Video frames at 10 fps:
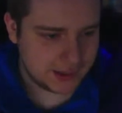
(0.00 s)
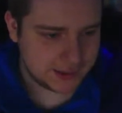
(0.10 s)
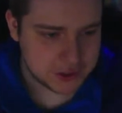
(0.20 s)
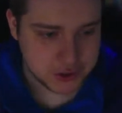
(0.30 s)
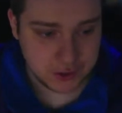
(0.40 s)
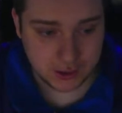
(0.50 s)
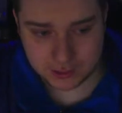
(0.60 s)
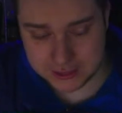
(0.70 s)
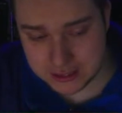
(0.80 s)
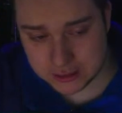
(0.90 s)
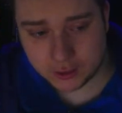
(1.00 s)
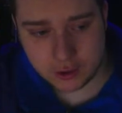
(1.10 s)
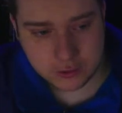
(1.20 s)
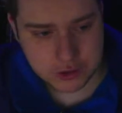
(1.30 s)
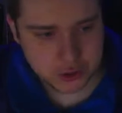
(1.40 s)
Lake
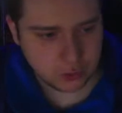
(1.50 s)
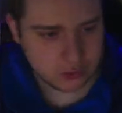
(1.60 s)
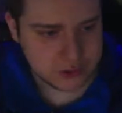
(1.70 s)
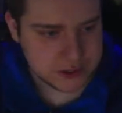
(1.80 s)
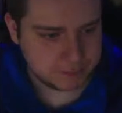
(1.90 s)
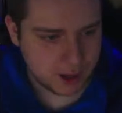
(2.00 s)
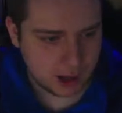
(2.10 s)
Clark Shores,